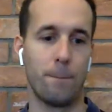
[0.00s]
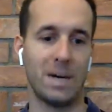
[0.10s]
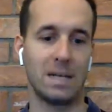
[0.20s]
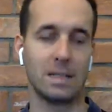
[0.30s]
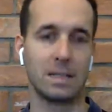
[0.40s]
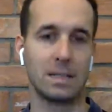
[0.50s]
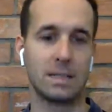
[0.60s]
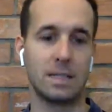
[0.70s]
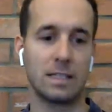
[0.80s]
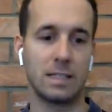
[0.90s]
But
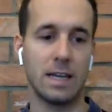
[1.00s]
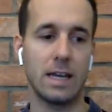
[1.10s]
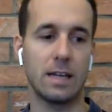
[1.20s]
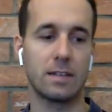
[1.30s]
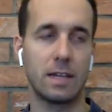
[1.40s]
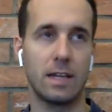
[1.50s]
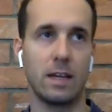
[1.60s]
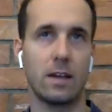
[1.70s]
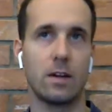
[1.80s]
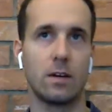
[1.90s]
the thing is
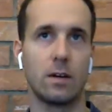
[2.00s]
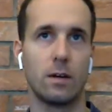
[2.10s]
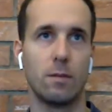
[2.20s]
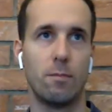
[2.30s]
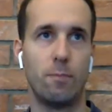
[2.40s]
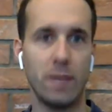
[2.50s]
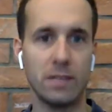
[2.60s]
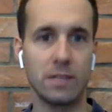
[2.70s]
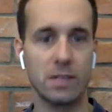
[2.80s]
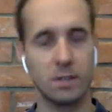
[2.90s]
here,
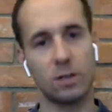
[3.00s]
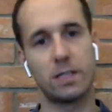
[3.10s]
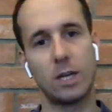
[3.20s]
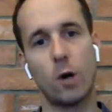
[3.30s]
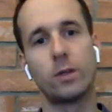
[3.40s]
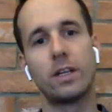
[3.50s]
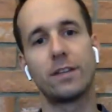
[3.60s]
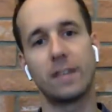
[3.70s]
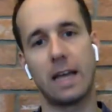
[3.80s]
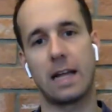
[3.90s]
business is not the
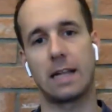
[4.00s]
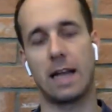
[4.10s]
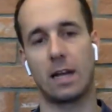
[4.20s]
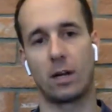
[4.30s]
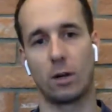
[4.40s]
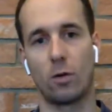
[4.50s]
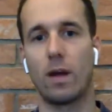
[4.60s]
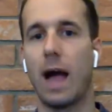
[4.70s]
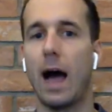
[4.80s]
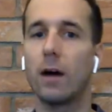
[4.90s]
only thing that can
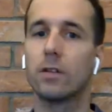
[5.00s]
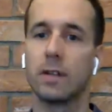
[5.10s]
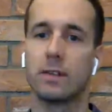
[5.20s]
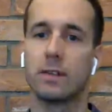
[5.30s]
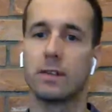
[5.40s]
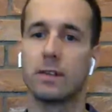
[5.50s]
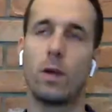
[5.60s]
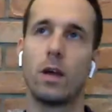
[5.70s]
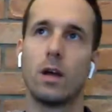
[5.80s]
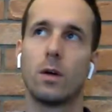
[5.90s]
look out of this. You know,
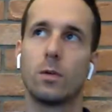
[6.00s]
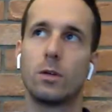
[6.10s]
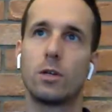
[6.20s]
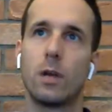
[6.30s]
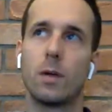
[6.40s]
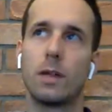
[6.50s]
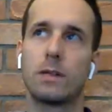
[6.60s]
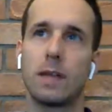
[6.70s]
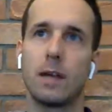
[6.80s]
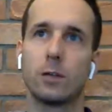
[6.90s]
we usually
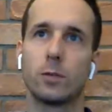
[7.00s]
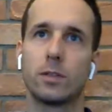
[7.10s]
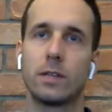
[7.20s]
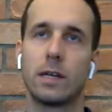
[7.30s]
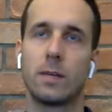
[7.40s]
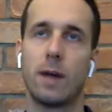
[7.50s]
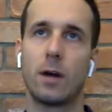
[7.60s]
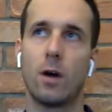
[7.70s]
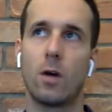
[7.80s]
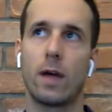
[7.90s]
in sales we're thinking
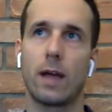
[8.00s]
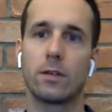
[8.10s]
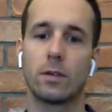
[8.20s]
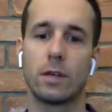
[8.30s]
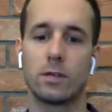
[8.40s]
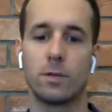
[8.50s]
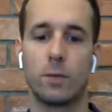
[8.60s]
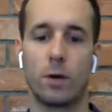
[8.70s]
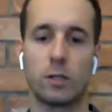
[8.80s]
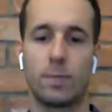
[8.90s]
about okay, so there's a
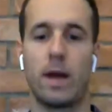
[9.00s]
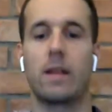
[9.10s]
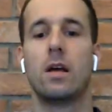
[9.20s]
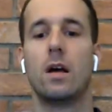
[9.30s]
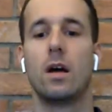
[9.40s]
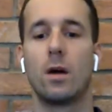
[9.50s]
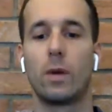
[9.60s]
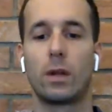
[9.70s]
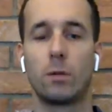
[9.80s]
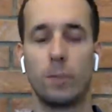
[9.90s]
prospect,
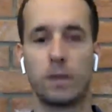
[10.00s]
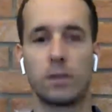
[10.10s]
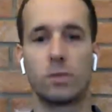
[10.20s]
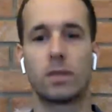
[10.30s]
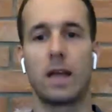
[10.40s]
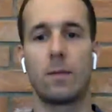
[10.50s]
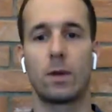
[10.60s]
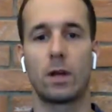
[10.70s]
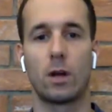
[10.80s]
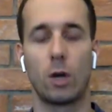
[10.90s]
we can do business with them,
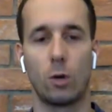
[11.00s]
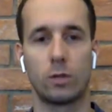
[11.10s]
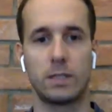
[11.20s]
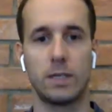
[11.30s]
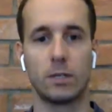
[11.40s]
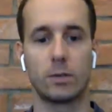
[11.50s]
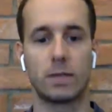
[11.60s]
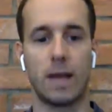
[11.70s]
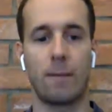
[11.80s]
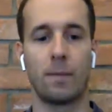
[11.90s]
we can close deals
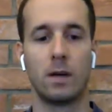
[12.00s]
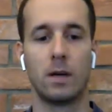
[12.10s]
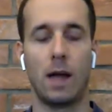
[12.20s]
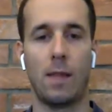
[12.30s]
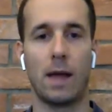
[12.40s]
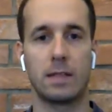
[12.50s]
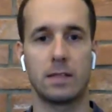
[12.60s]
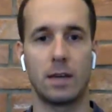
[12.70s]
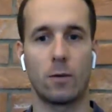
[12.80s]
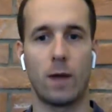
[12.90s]
with them, and that's
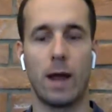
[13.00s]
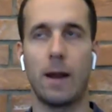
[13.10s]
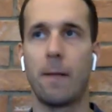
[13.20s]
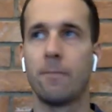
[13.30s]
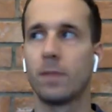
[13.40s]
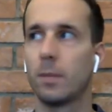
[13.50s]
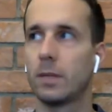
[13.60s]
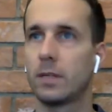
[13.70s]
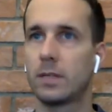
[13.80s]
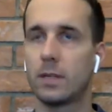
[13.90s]
it, right?
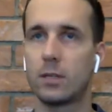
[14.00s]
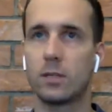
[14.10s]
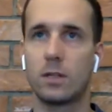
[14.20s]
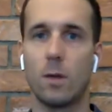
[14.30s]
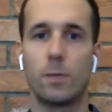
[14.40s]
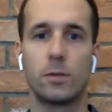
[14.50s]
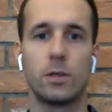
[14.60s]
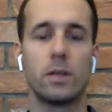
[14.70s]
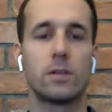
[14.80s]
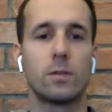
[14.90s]
But there's the
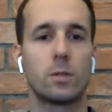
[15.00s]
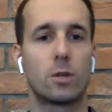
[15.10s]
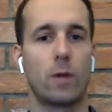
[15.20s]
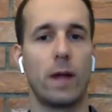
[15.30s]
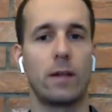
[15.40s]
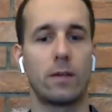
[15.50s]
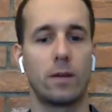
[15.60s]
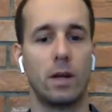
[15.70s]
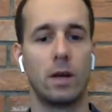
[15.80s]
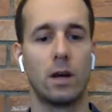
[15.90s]
opportunity is so much greater.